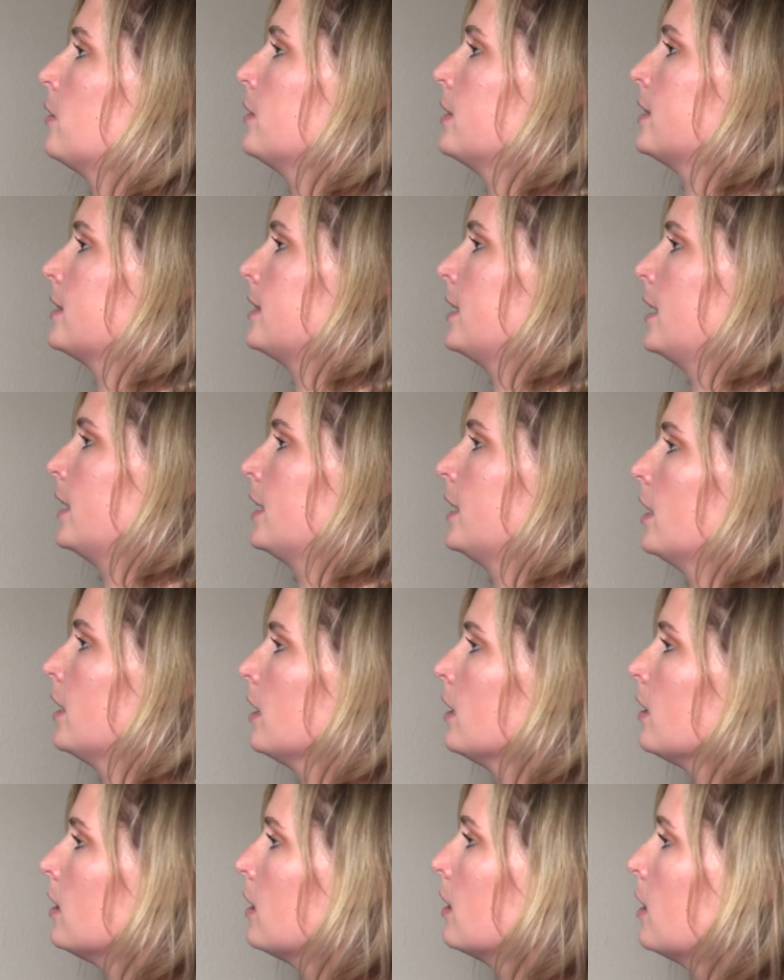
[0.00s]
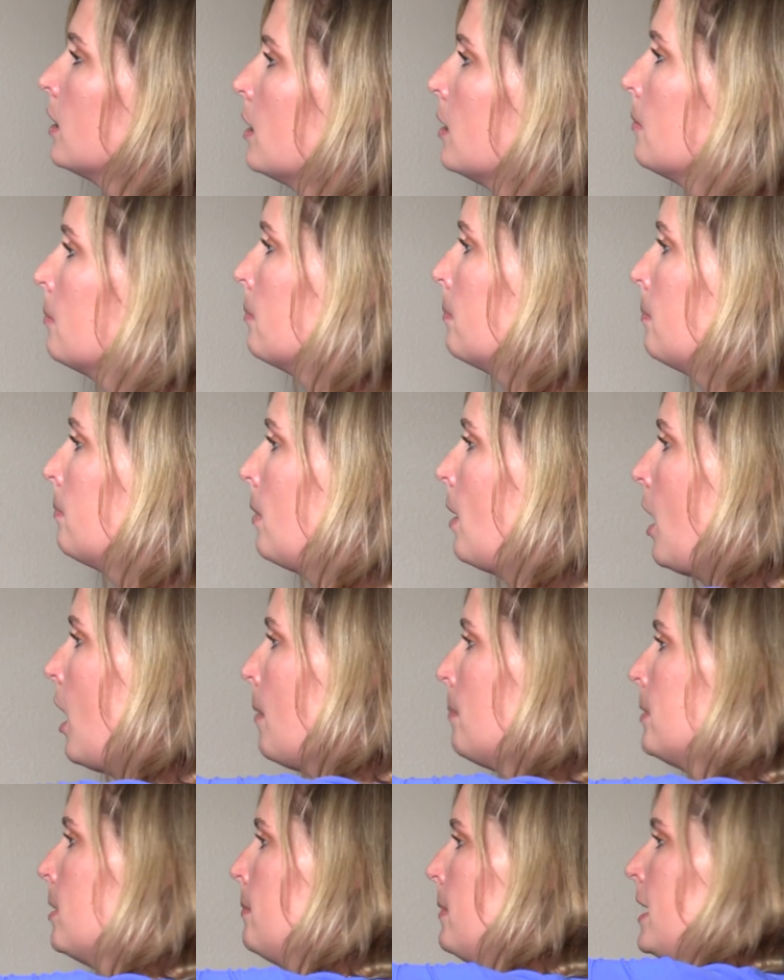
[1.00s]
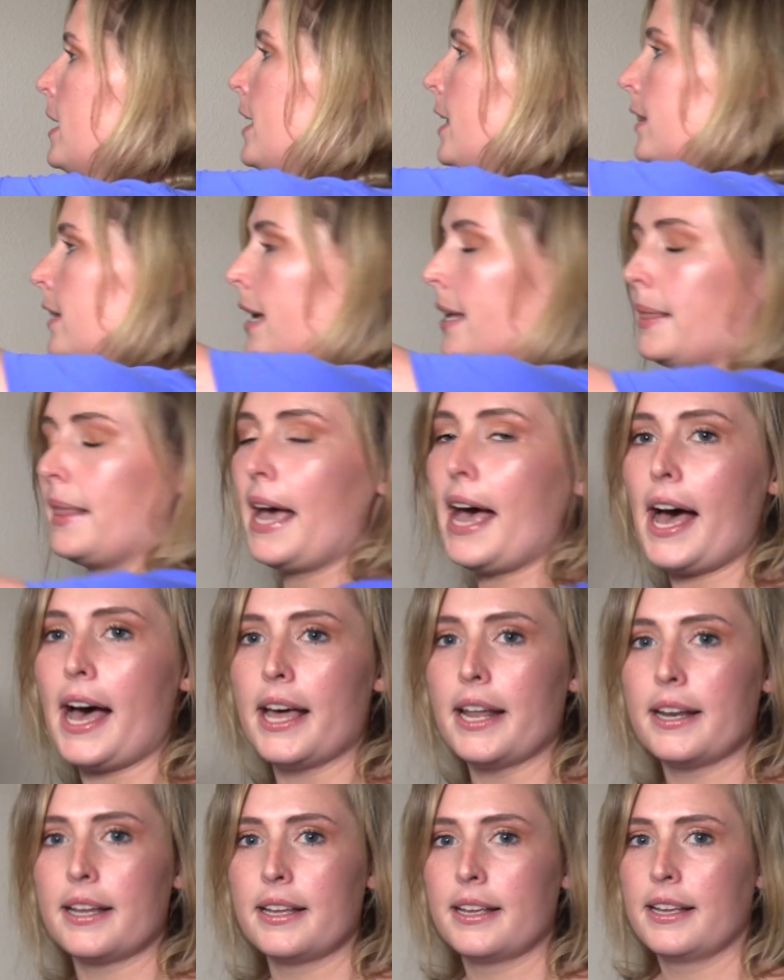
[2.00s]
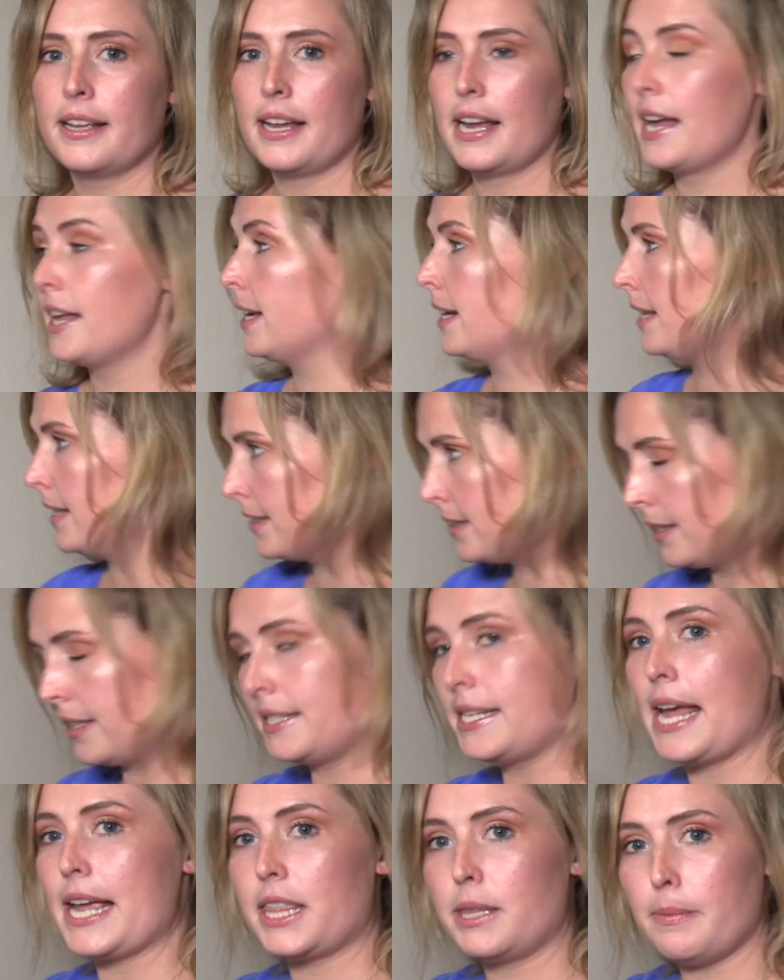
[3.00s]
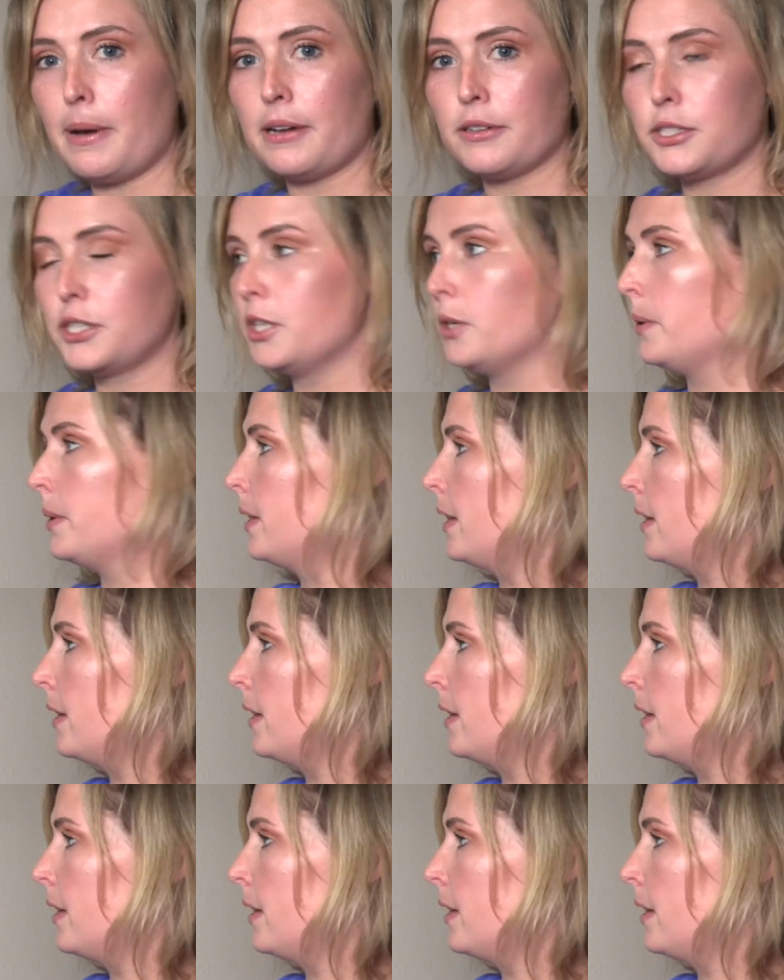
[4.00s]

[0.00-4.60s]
this in here, pop them in like that. and easily take them out too. And